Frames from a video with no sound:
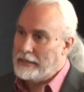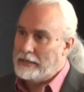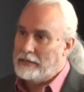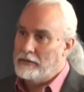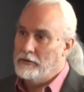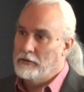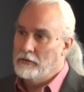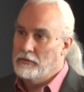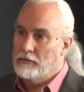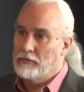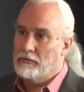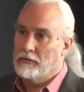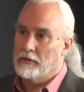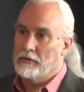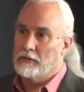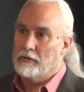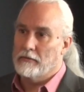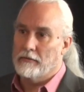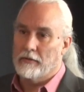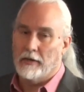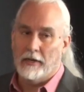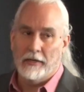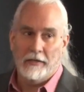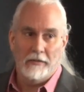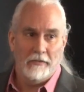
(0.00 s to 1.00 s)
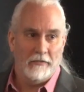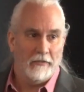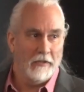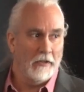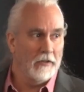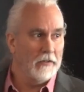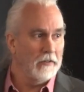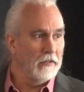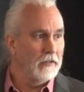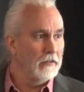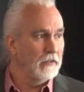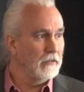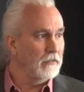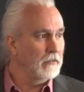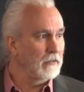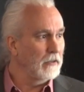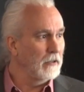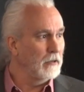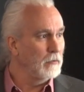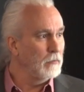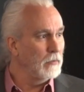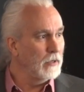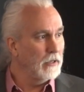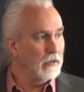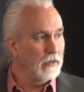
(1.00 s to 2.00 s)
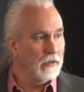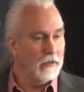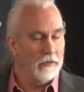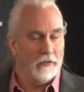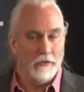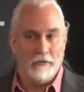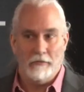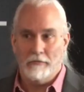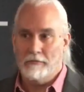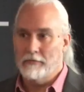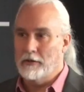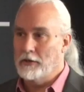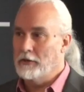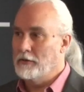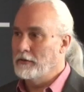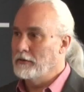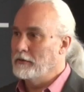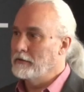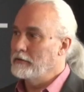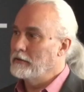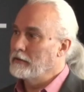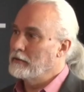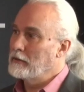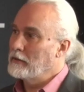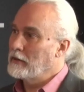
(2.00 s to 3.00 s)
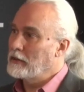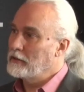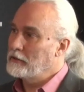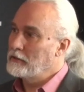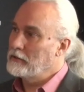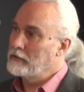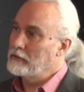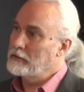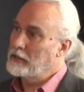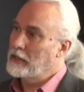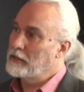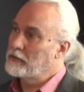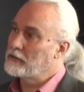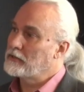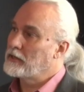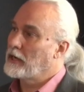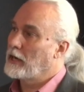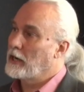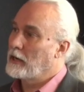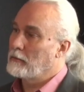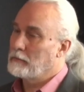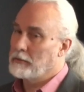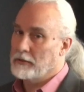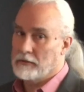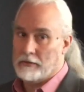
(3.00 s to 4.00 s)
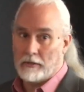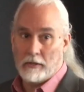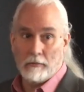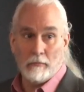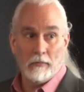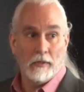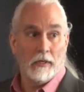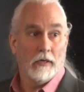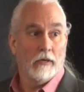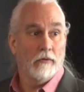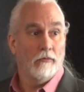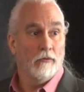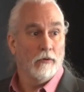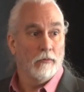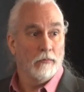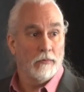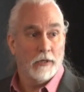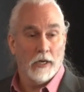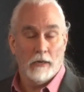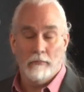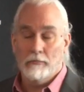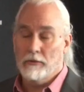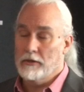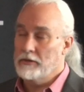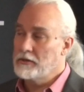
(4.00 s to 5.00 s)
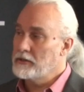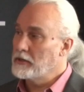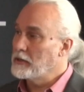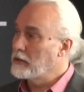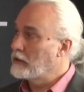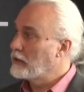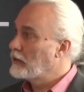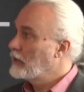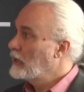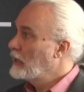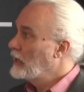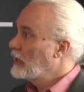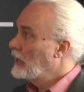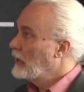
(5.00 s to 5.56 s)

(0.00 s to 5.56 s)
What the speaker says: useful device, anything that's going to be in your phone or on your desktop, is going to be at room temperature.